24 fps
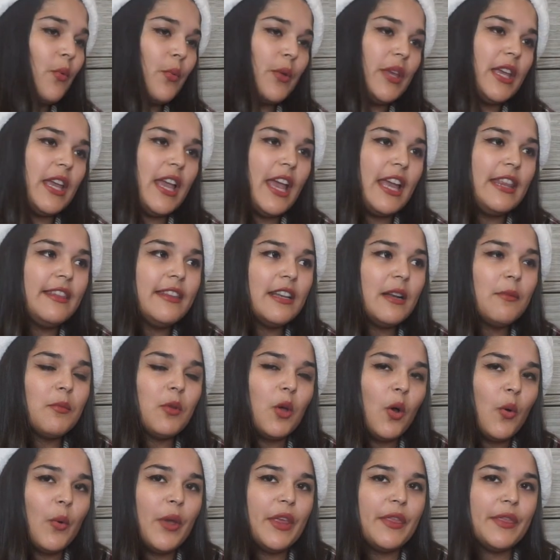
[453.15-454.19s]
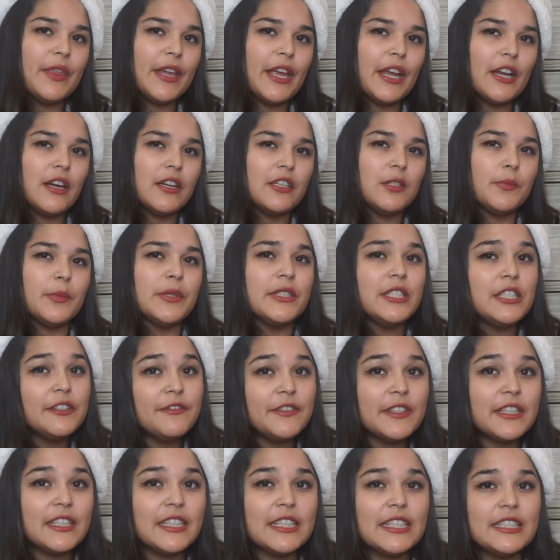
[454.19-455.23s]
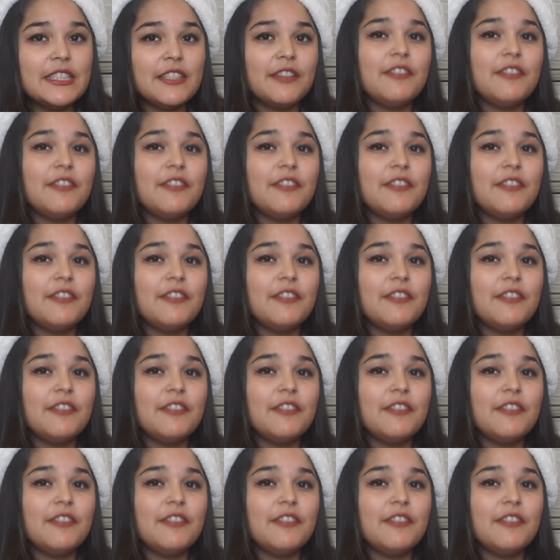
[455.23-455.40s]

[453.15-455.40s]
We ended up going there specifically